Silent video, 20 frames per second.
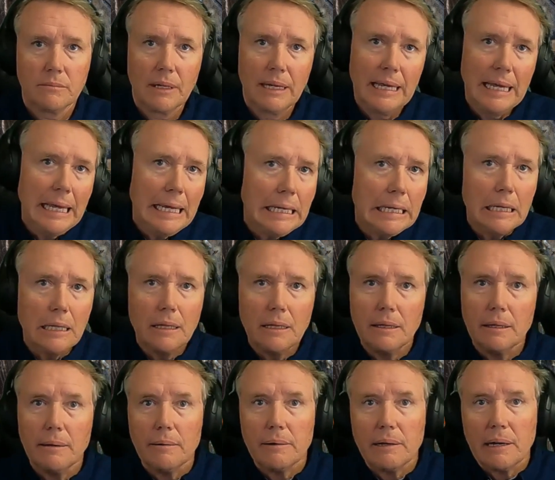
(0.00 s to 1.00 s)
He
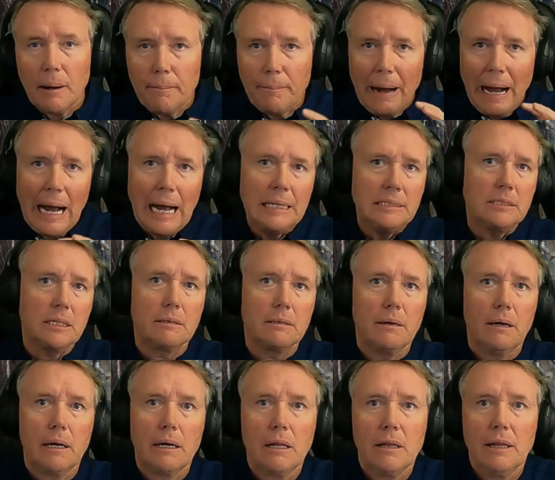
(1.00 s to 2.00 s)
combines a
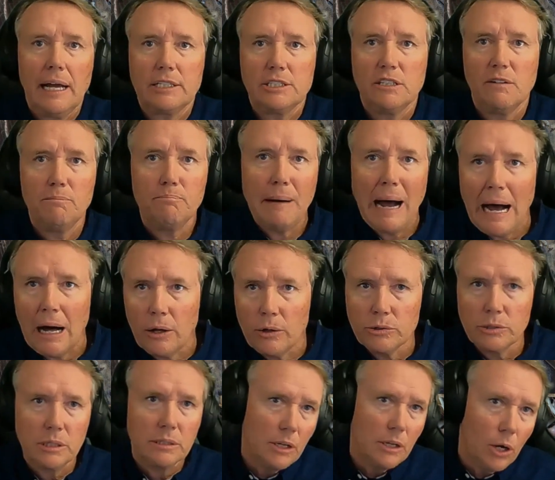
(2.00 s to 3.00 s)
collection of mouths
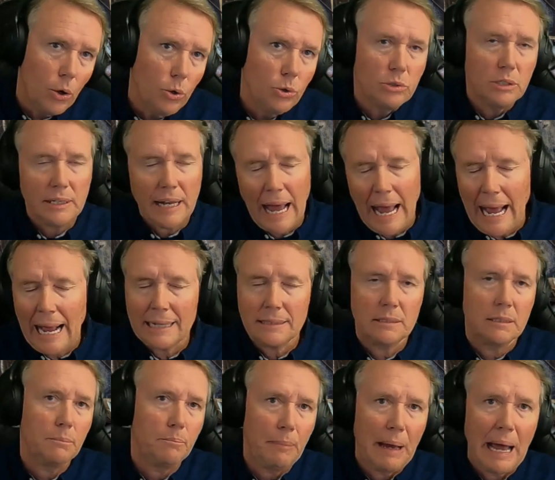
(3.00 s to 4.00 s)
and noses and hats
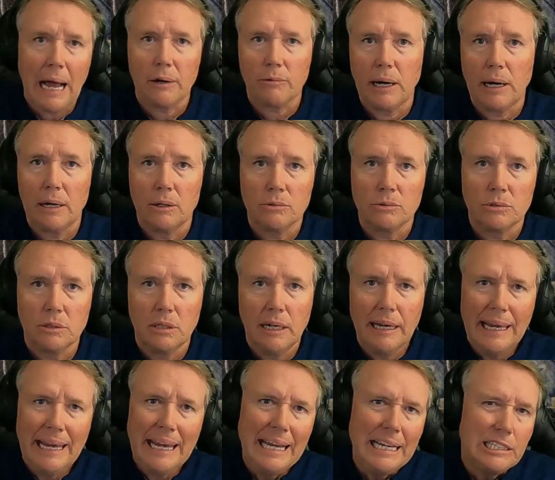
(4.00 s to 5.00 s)
and backgrounds,
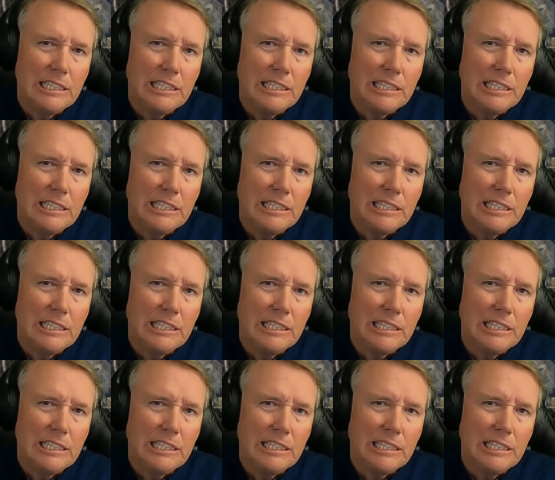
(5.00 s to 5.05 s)
each